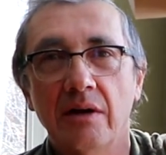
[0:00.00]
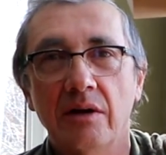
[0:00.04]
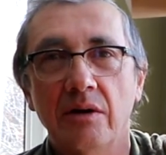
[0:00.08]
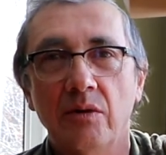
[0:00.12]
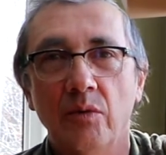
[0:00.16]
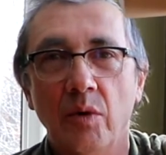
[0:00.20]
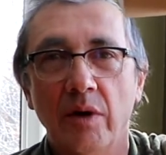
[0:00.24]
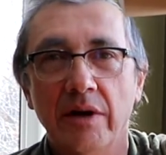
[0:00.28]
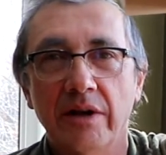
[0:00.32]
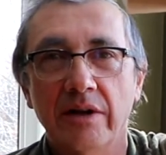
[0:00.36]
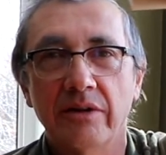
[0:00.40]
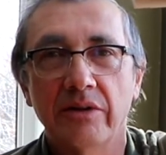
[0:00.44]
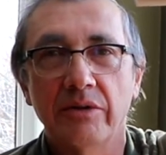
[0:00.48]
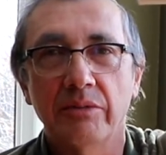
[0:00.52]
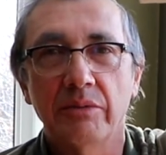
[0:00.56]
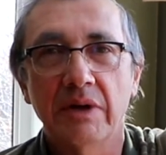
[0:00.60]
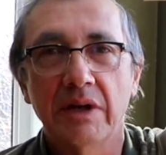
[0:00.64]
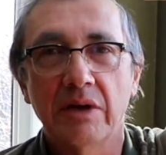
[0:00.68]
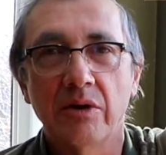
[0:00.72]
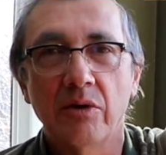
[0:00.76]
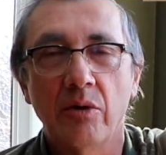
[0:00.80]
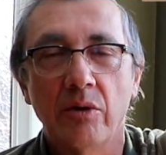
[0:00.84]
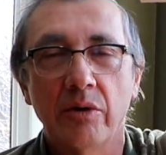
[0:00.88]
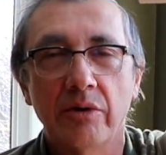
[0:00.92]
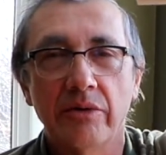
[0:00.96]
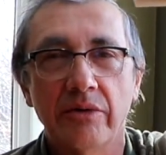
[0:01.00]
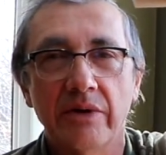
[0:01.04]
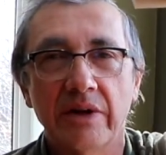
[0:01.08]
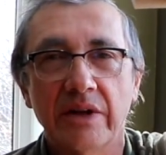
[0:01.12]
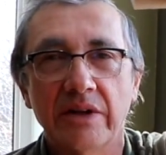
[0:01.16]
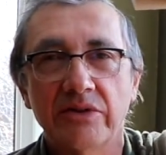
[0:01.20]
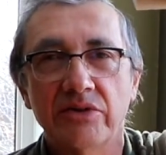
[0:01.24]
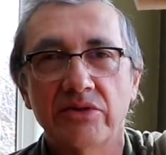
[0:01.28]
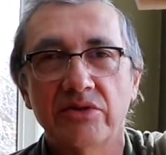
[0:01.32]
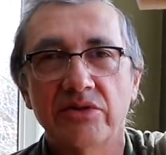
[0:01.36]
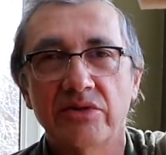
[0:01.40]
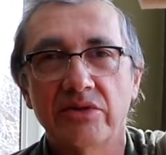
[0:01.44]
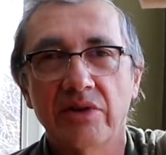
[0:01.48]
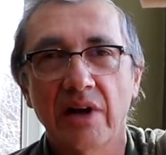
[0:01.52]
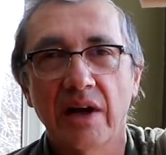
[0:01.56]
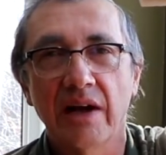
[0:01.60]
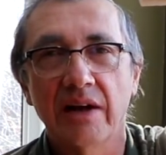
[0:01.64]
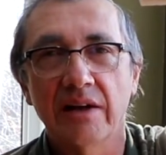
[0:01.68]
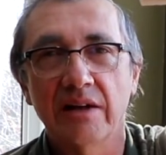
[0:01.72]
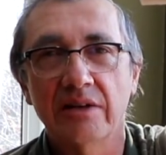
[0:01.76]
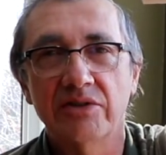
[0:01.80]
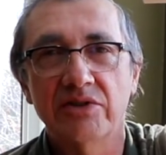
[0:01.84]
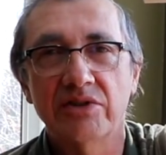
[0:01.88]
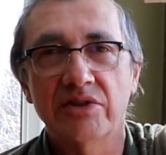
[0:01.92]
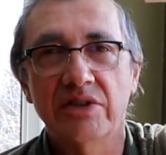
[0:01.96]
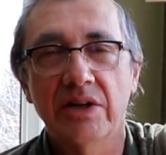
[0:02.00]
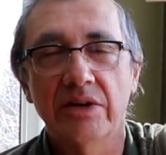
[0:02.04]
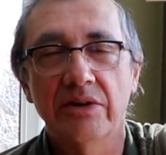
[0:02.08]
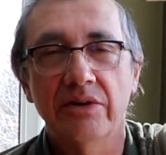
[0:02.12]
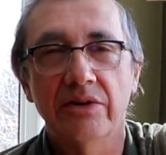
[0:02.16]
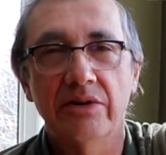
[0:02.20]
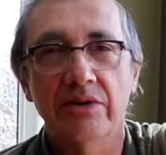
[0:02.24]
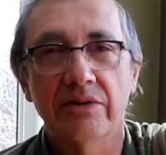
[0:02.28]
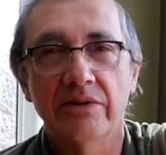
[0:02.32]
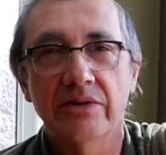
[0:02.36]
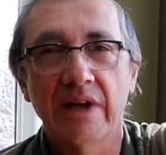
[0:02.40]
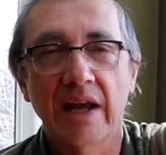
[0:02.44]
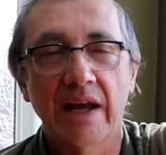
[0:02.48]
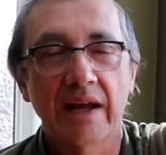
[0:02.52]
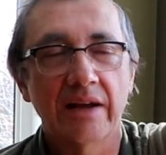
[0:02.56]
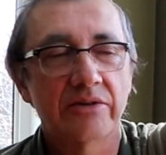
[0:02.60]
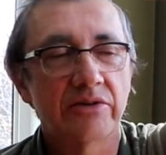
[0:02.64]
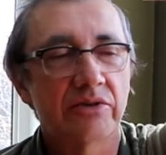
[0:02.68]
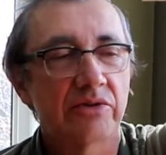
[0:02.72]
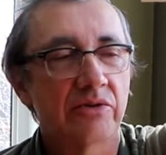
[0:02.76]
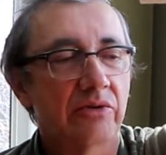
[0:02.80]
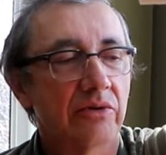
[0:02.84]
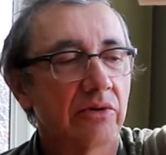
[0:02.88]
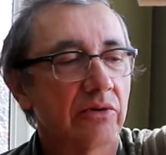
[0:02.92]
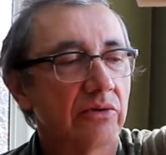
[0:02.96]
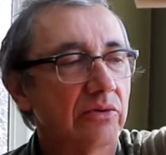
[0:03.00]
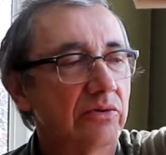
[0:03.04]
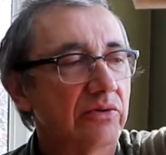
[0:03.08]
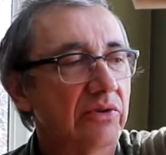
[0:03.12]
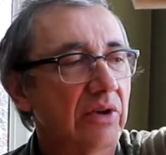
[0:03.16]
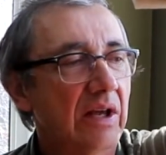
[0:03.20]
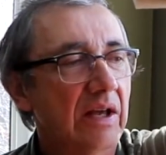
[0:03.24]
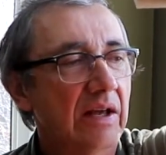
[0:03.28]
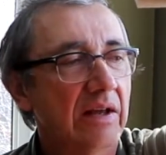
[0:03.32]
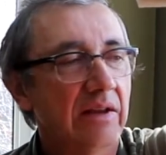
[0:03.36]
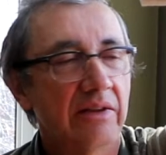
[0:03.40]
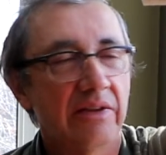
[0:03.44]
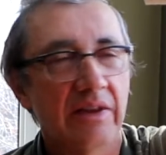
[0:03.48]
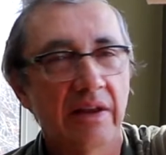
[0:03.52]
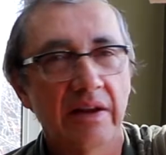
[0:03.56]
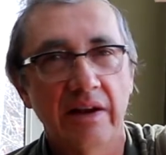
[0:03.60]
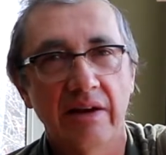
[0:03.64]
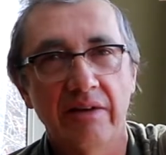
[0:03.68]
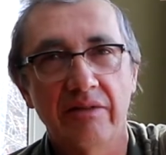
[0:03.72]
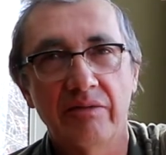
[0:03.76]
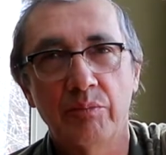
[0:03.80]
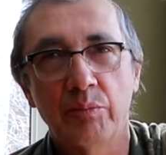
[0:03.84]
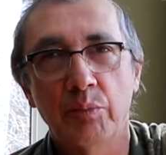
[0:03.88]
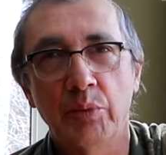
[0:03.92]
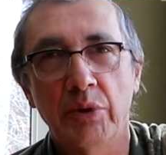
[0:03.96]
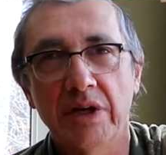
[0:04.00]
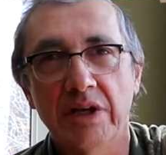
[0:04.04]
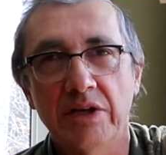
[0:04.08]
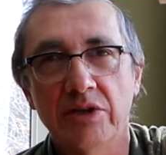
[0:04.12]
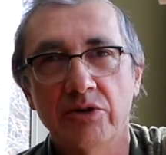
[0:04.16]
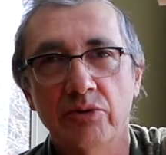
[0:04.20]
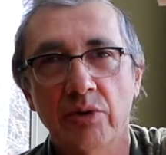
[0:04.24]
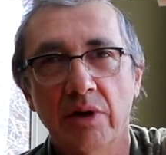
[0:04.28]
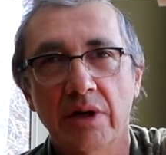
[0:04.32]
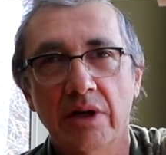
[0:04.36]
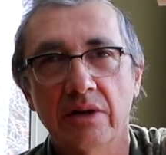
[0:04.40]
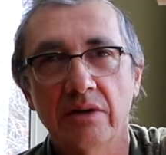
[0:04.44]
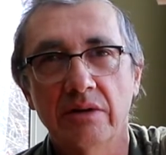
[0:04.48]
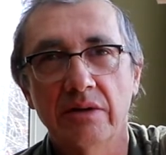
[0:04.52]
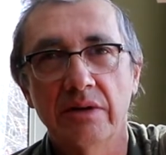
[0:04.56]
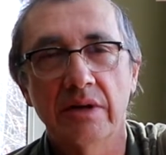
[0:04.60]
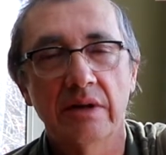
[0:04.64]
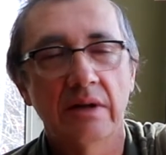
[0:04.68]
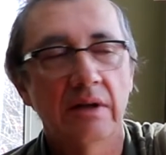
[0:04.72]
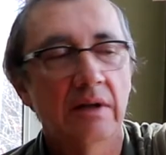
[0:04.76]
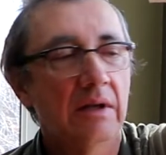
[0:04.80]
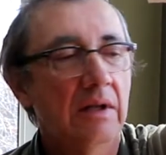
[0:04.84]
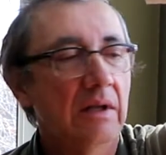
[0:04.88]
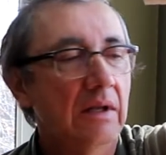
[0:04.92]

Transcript: 1 3/4 inch exterior deck screws that I've pre-drilled.